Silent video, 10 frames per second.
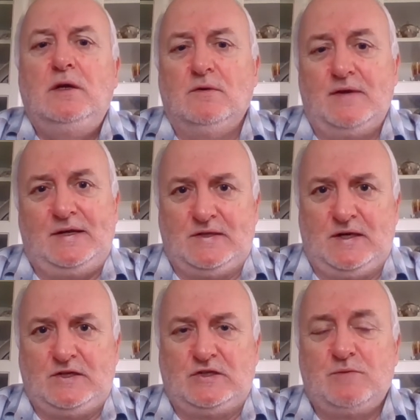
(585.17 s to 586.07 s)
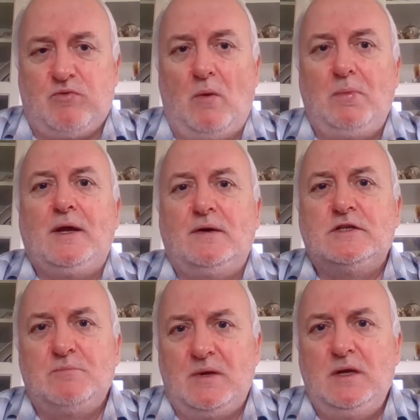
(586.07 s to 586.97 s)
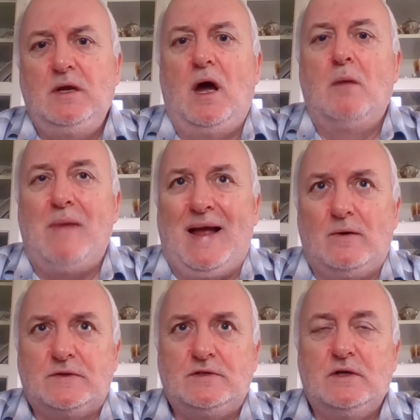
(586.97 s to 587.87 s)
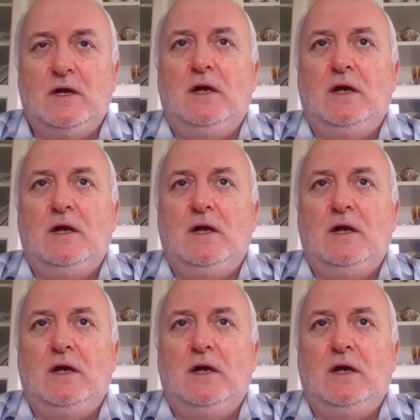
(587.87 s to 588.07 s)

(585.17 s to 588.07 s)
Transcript: your next section is probably going to be about